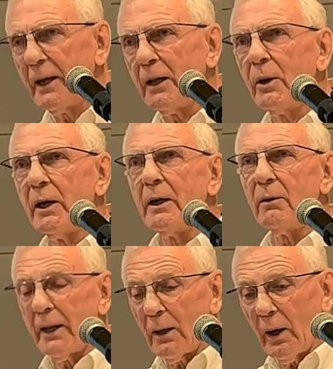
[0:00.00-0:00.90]
anywhere near
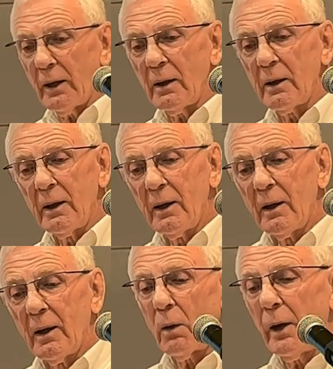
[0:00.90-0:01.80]
anyone.
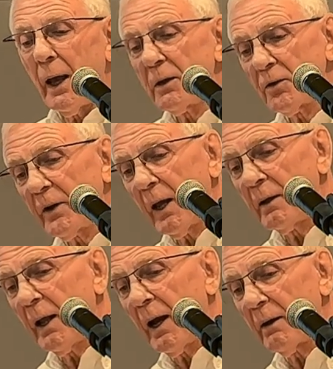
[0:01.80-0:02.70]
We
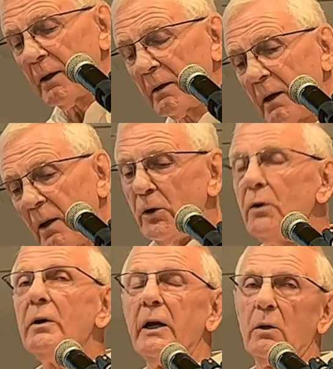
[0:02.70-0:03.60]
understand now that we
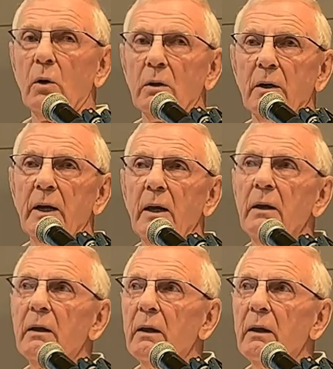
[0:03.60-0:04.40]
do need quality,